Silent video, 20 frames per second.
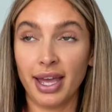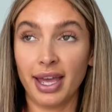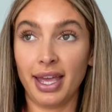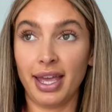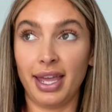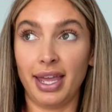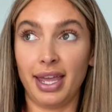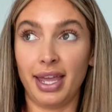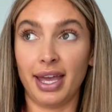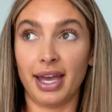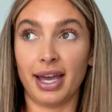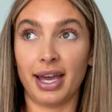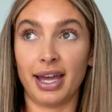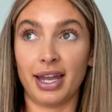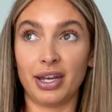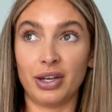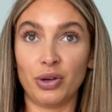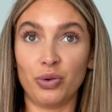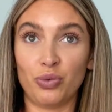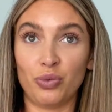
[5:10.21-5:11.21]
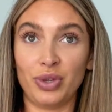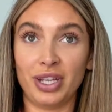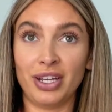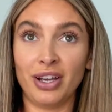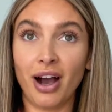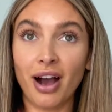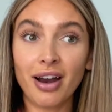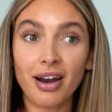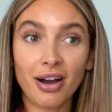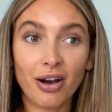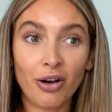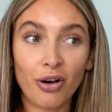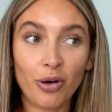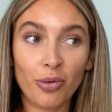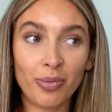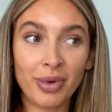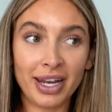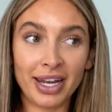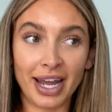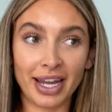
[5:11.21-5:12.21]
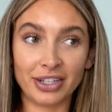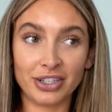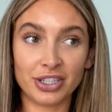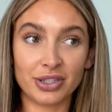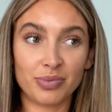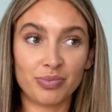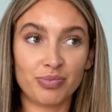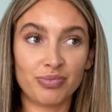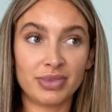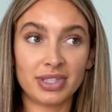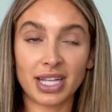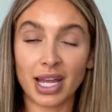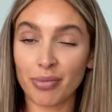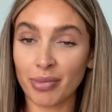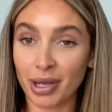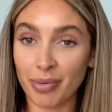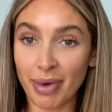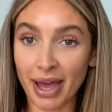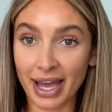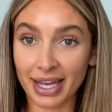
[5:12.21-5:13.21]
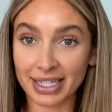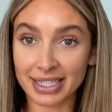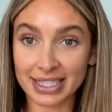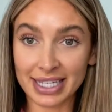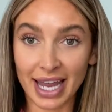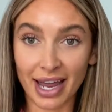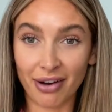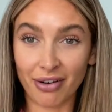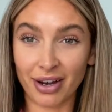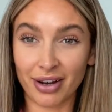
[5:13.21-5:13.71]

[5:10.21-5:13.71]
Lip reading: And we got home and I just set my bags down.